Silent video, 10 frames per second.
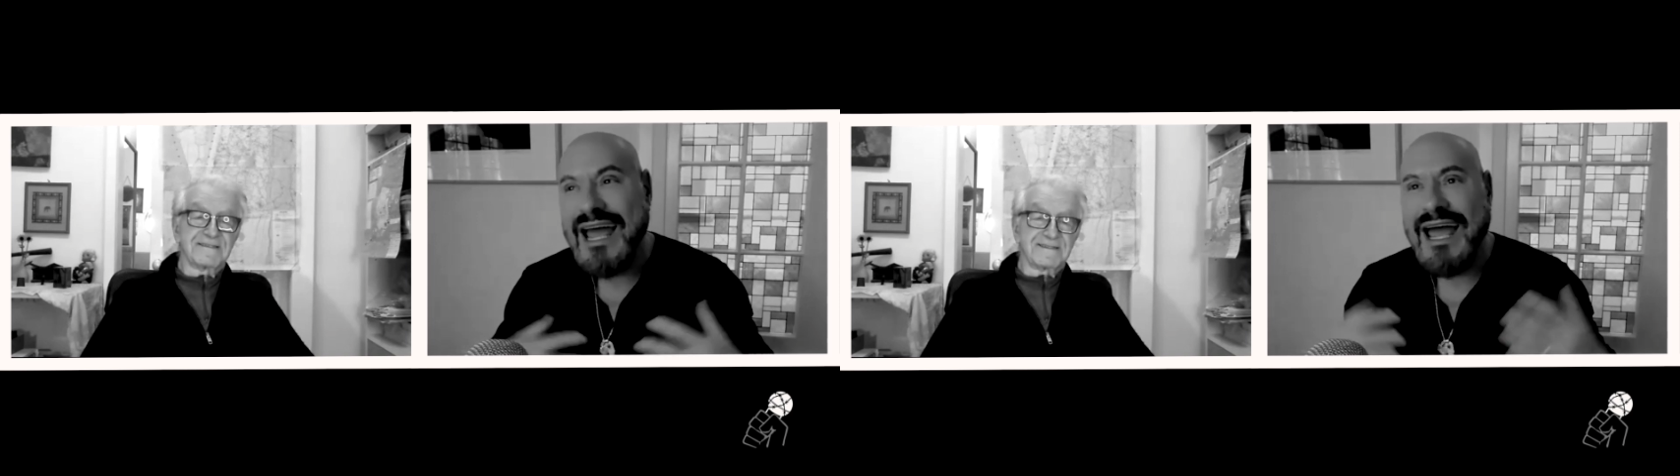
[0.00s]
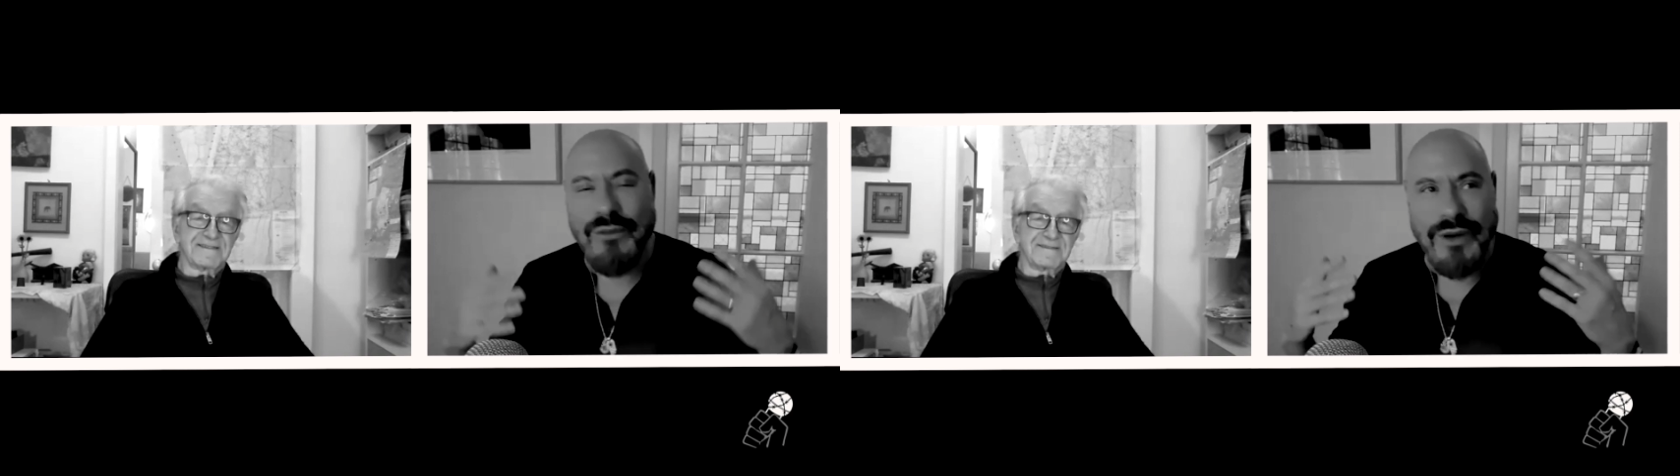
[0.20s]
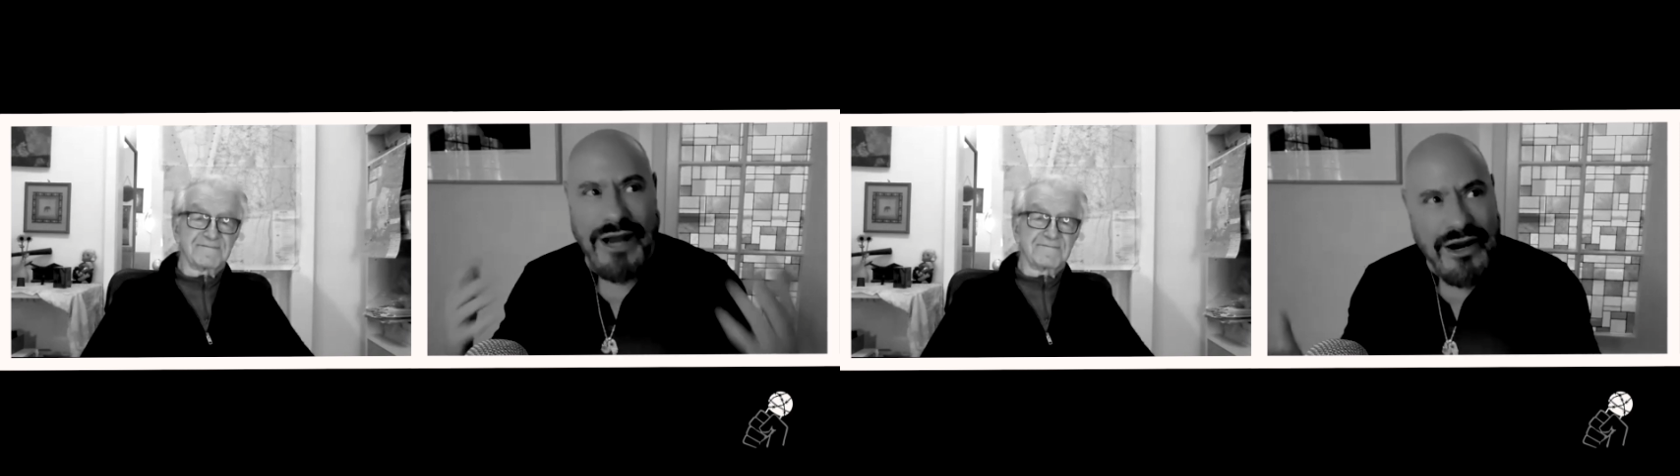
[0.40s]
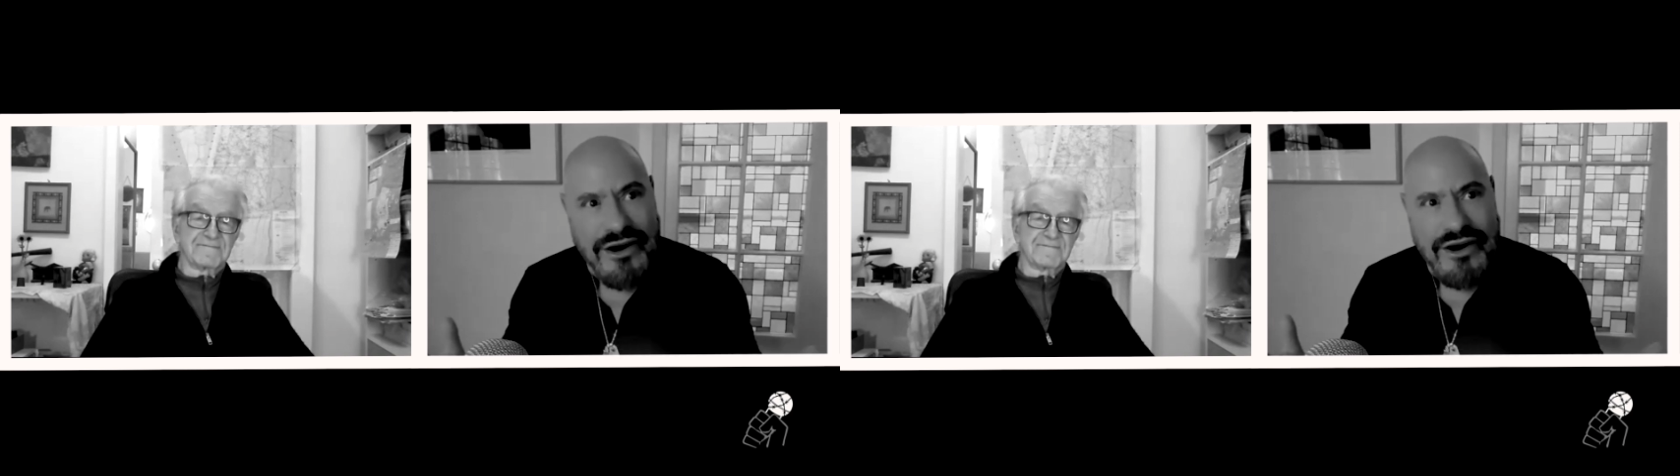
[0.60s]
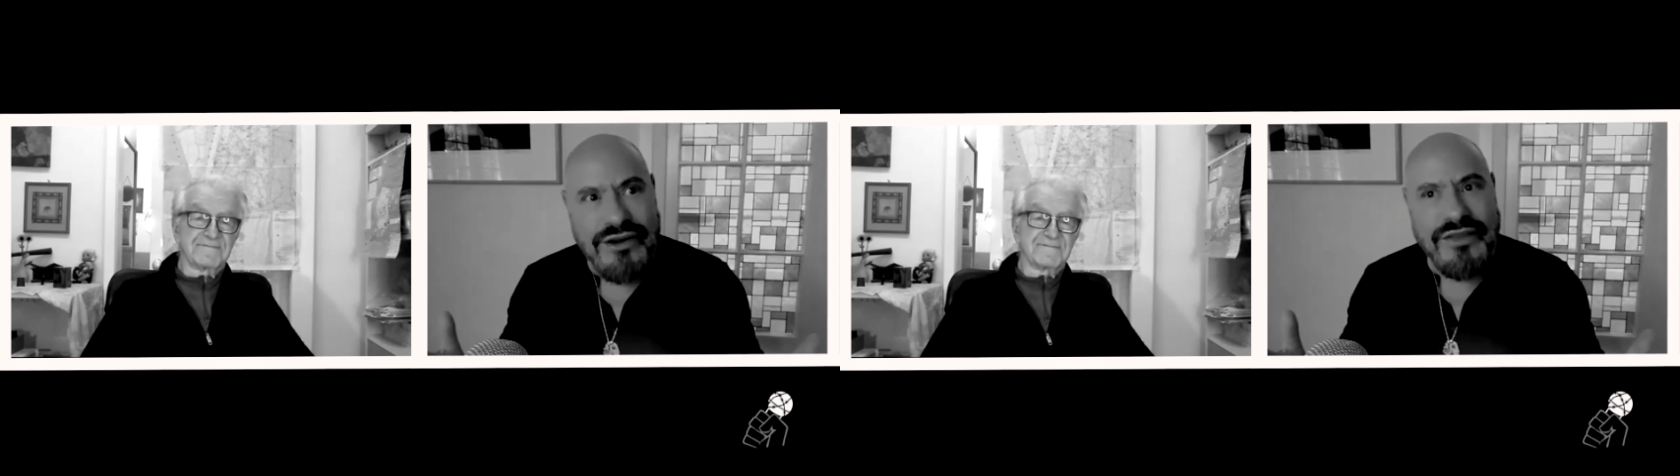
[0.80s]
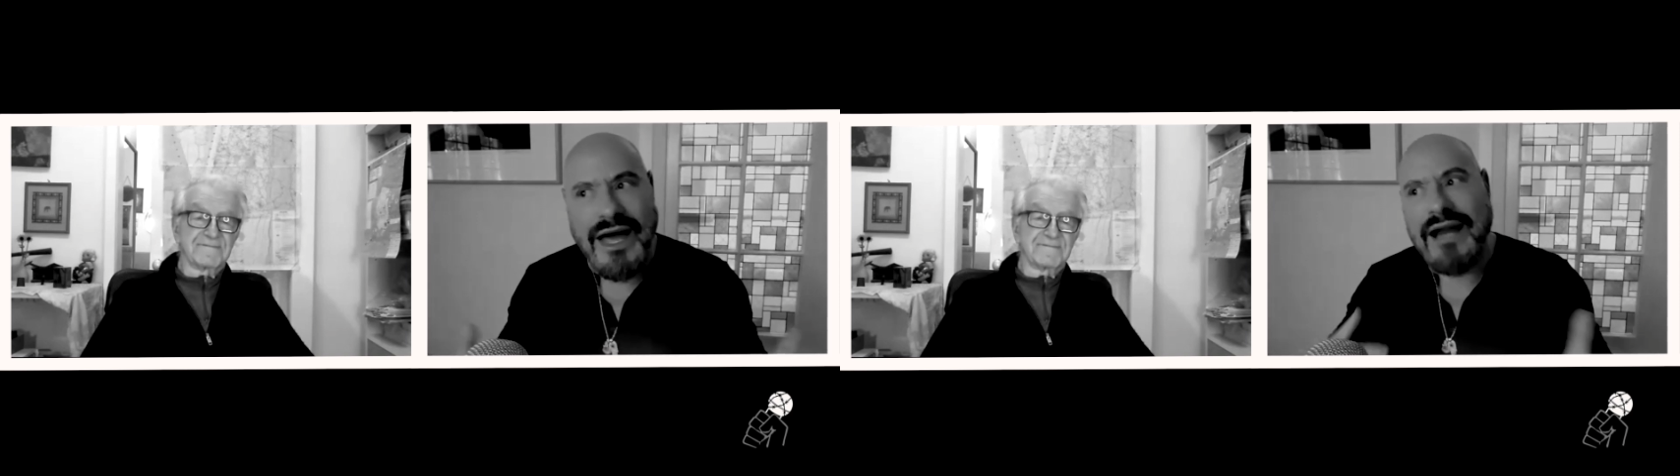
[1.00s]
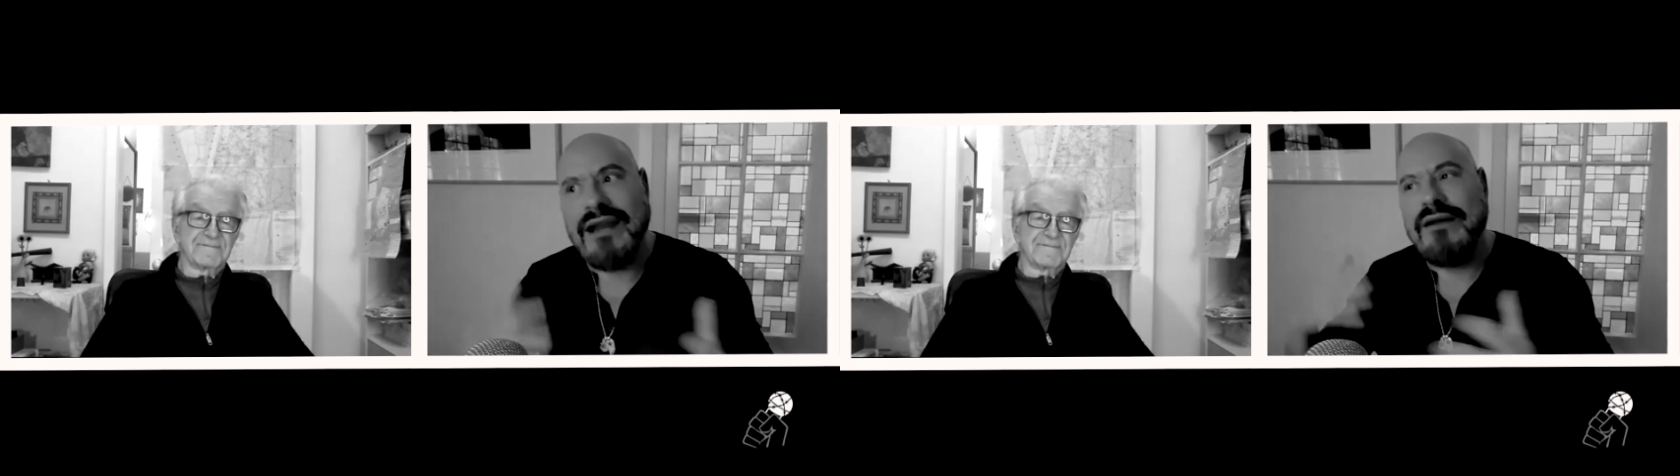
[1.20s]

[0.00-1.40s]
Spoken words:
And when I heard that,